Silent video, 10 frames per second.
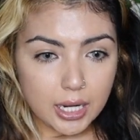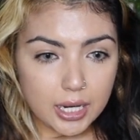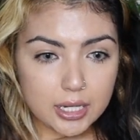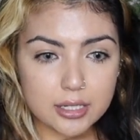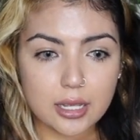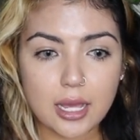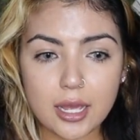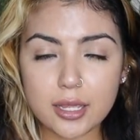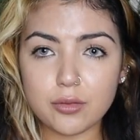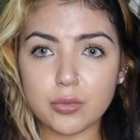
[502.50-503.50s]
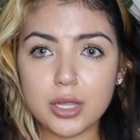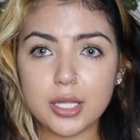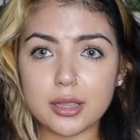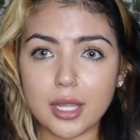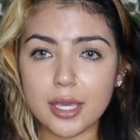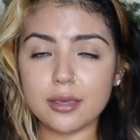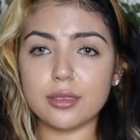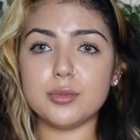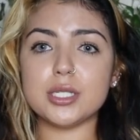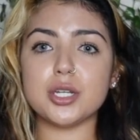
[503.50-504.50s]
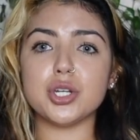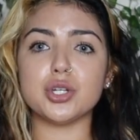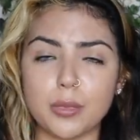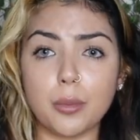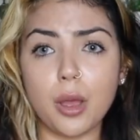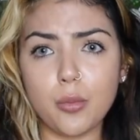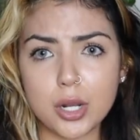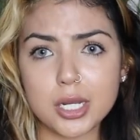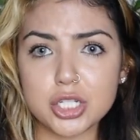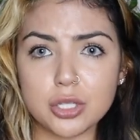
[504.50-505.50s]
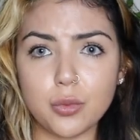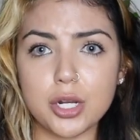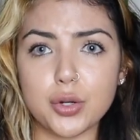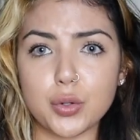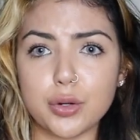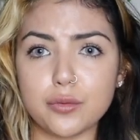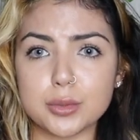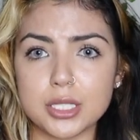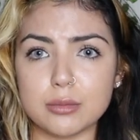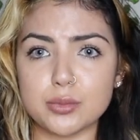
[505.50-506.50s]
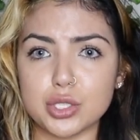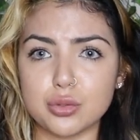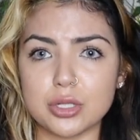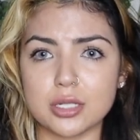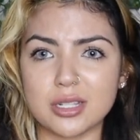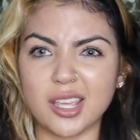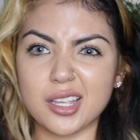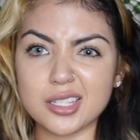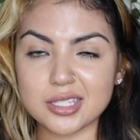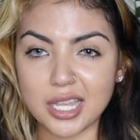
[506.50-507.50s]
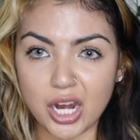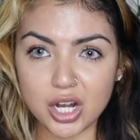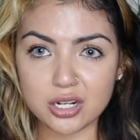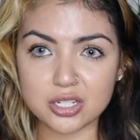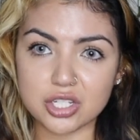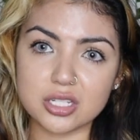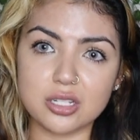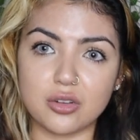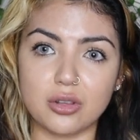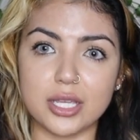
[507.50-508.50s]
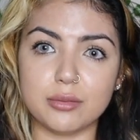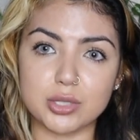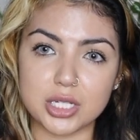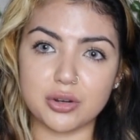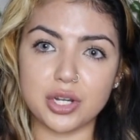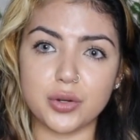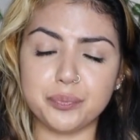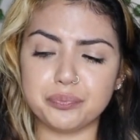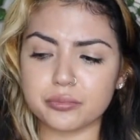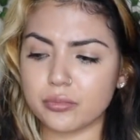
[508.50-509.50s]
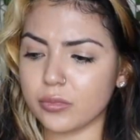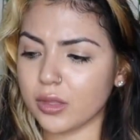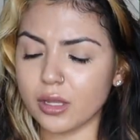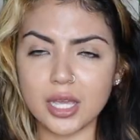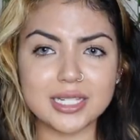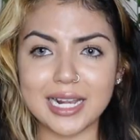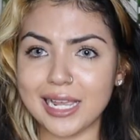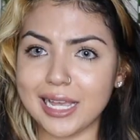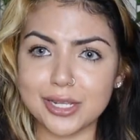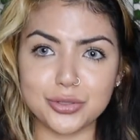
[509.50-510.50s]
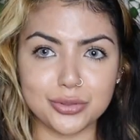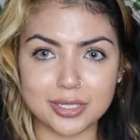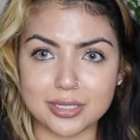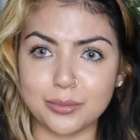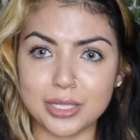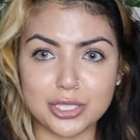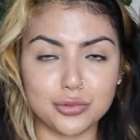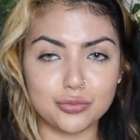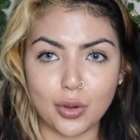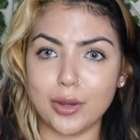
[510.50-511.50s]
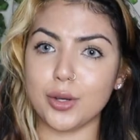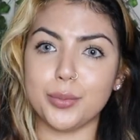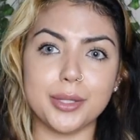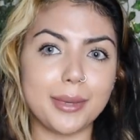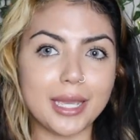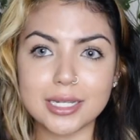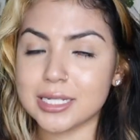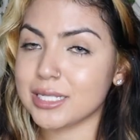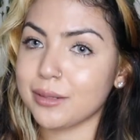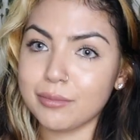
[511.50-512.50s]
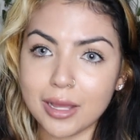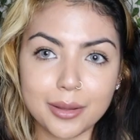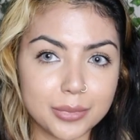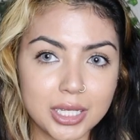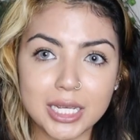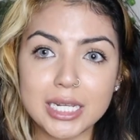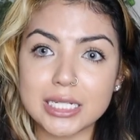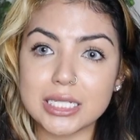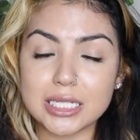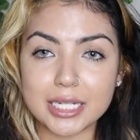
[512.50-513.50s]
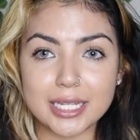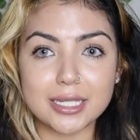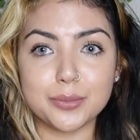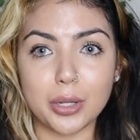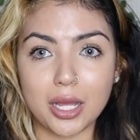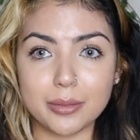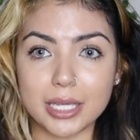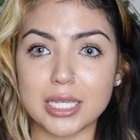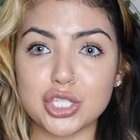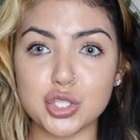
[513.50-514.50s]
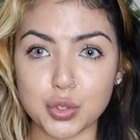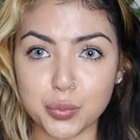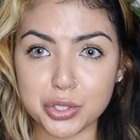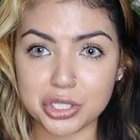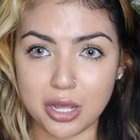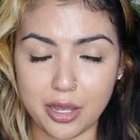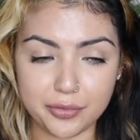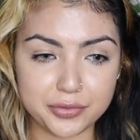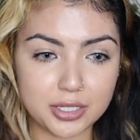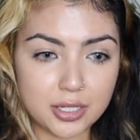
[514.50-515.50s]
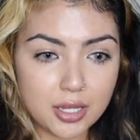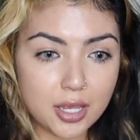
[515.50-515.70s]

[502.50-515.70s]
And I really like the material. My mom actually wanted to order from Skims, but she was like scared because she doesn't know like material. I said, I got you sis, I'm gonna let you know. I opened the package and I said, mom, this shit is bomb. Like it's super soft.